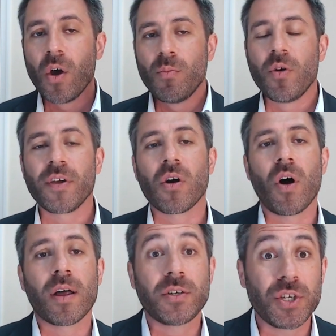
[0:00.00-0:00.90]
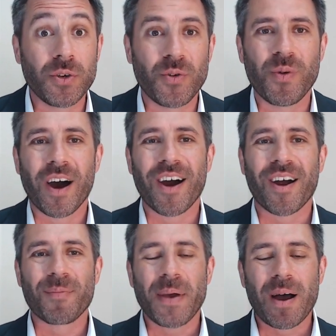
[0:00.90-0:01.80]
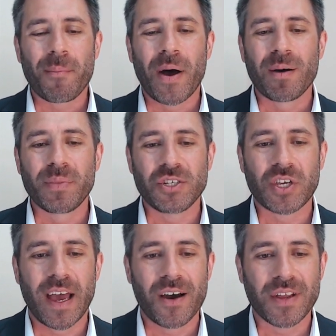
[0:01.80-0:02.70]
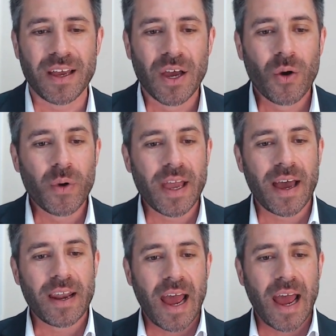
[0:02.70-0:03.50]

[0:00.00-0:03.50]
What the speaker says: Moving on to our Palm Beach County, we had